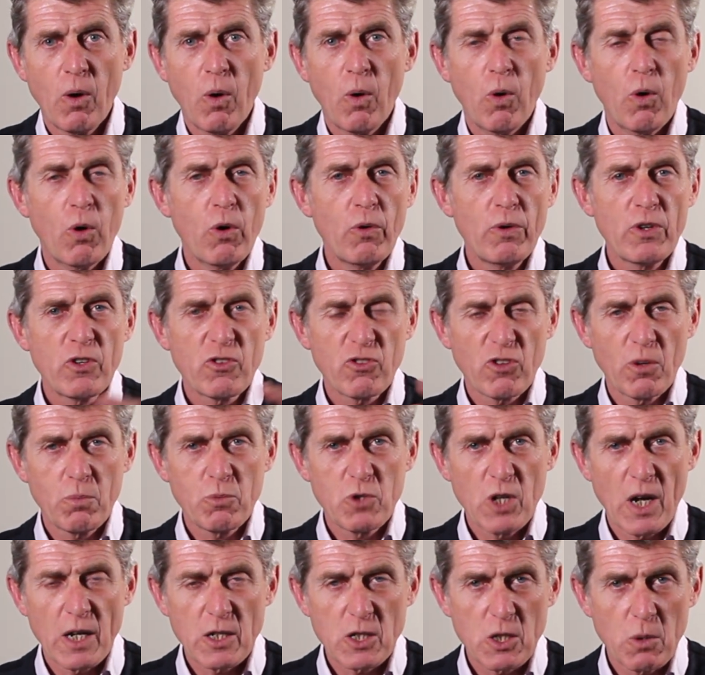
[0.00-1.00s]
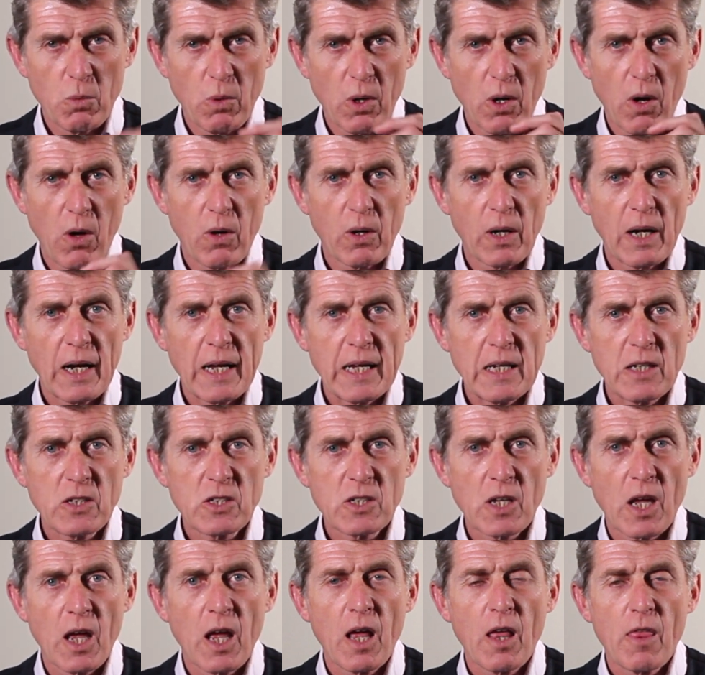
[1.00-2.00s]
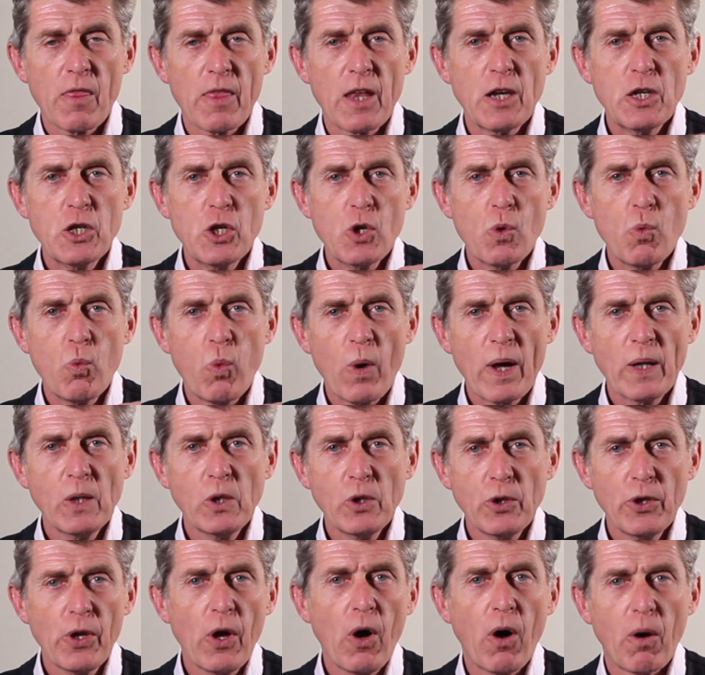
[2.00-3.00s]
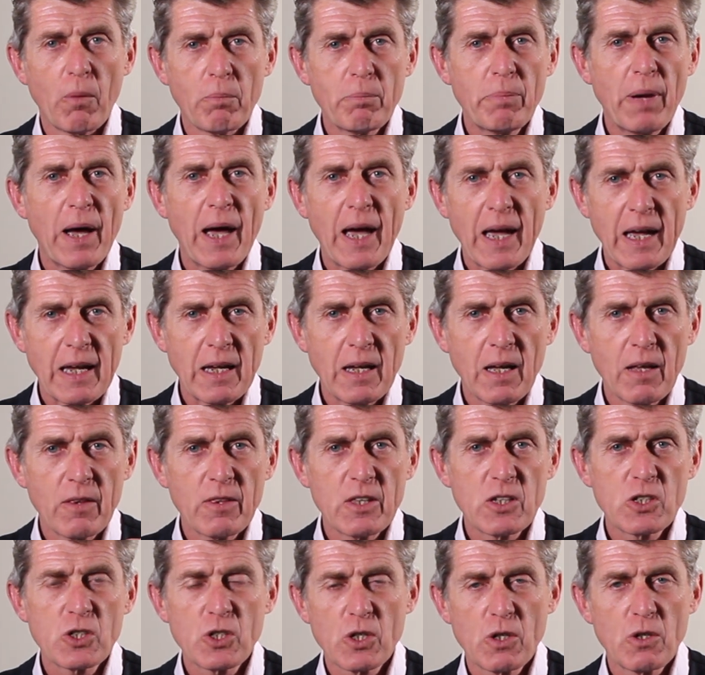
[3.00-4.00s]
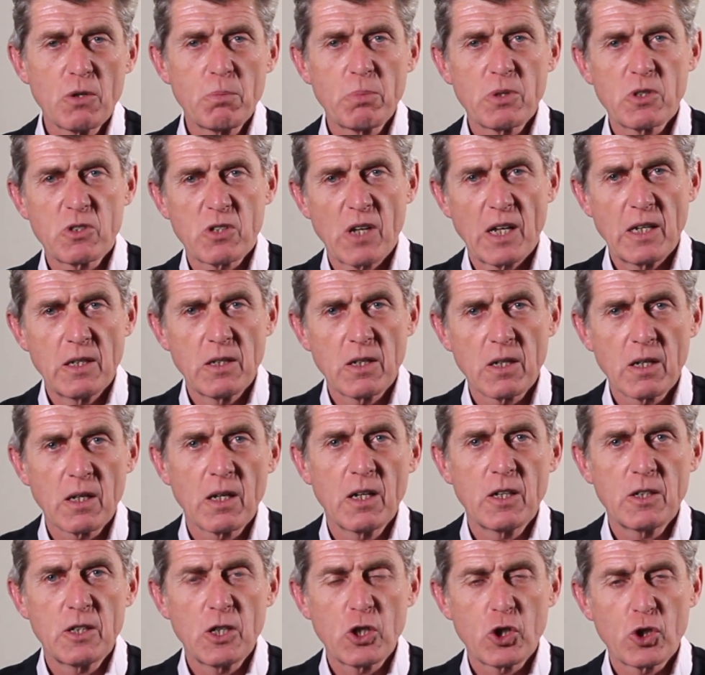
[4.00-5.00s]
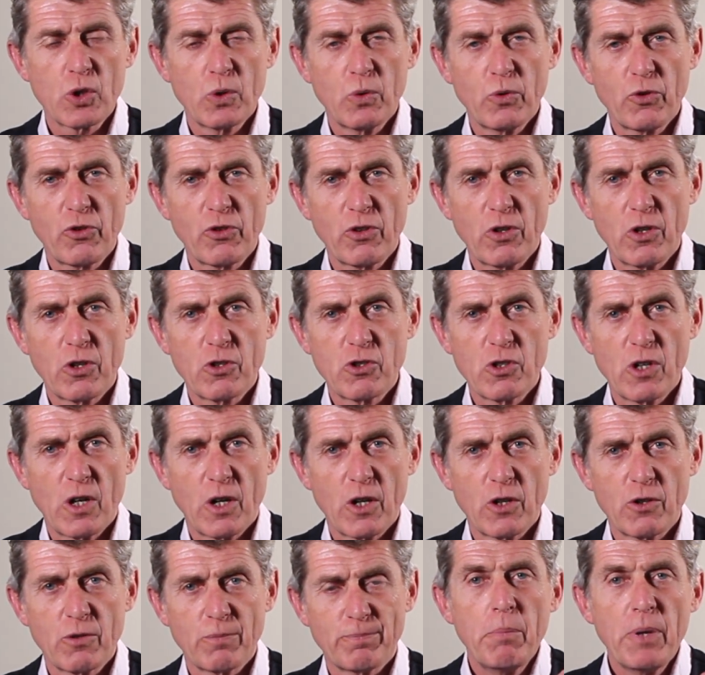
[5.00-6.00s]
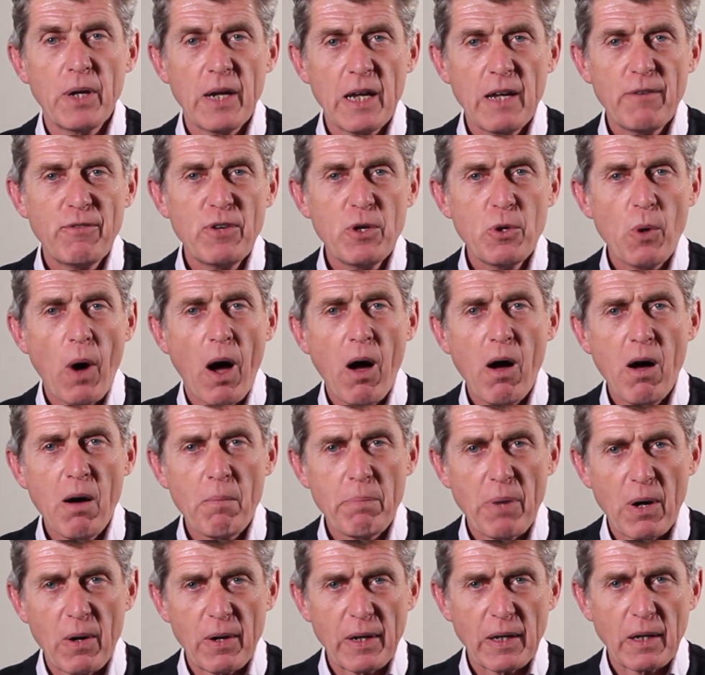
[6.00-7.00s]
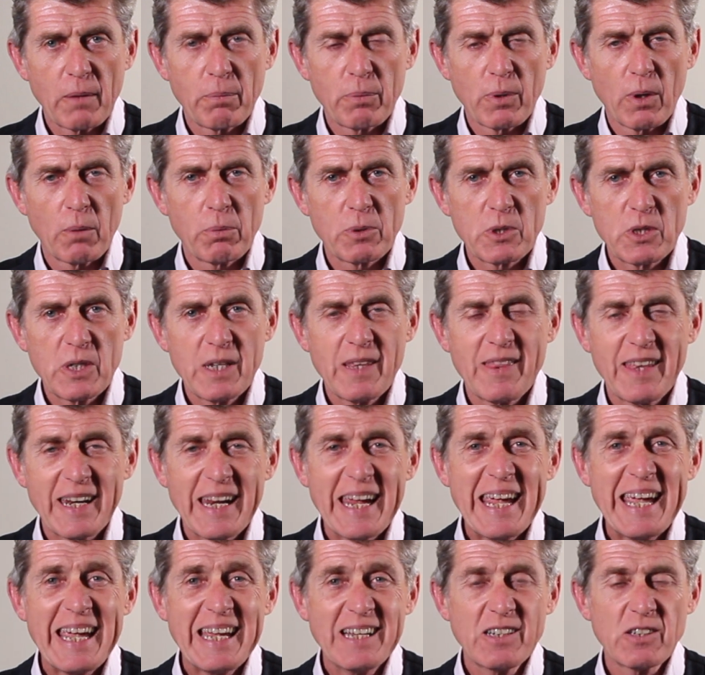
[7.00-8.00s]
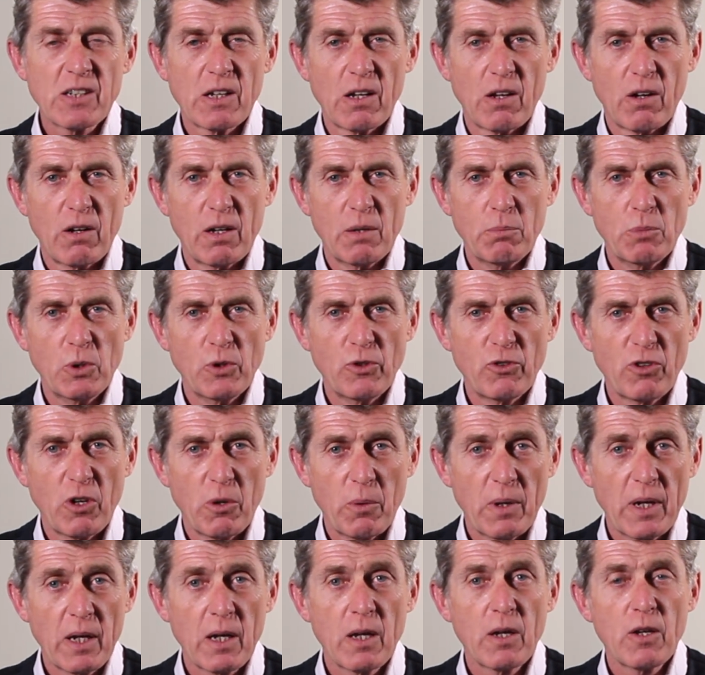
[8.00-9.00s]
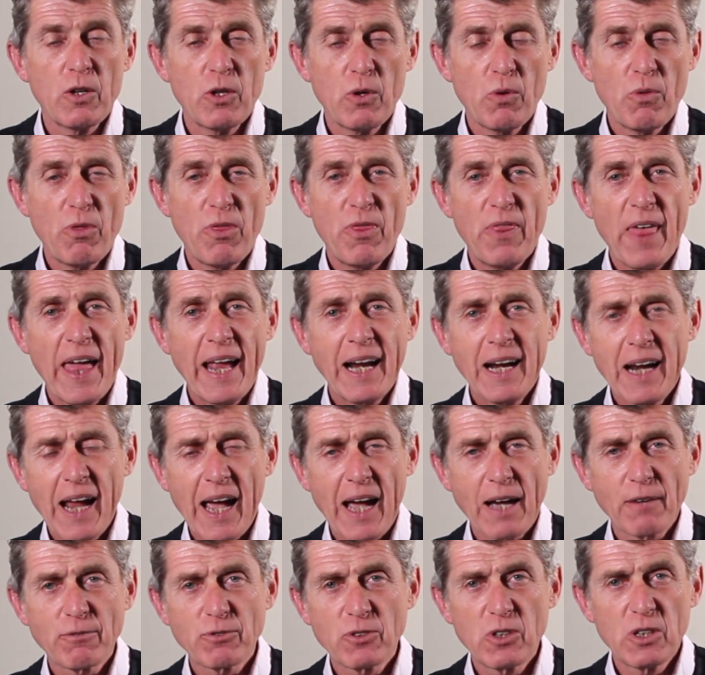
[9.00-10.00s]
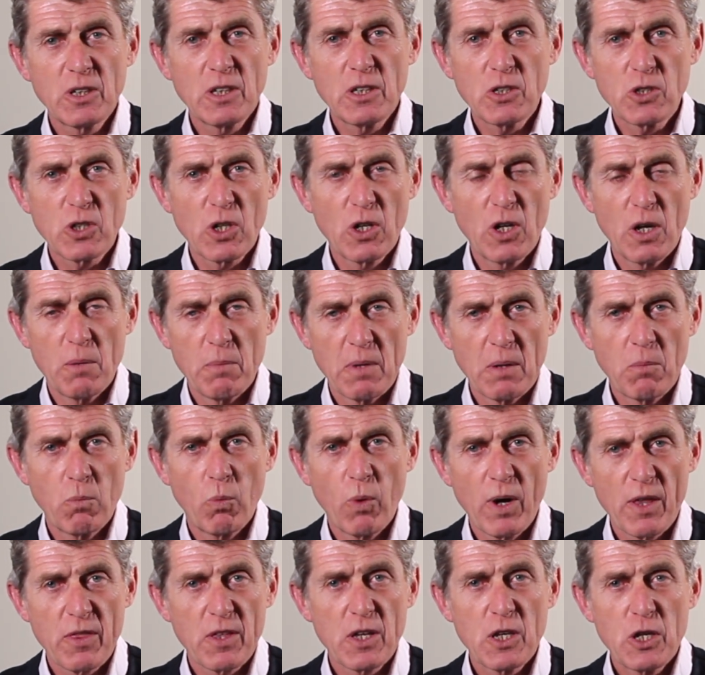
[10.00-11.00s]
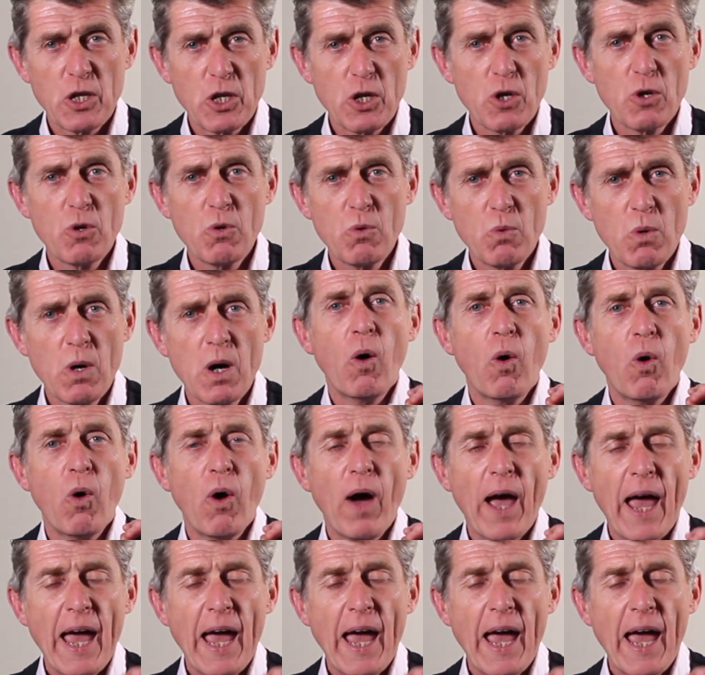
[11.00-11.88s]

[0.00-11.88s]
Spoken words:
or is subject to a long lease, then you will not pay this 2% additional surcharge. But if you are buying a property that is liable to it, you then have to determine whether you or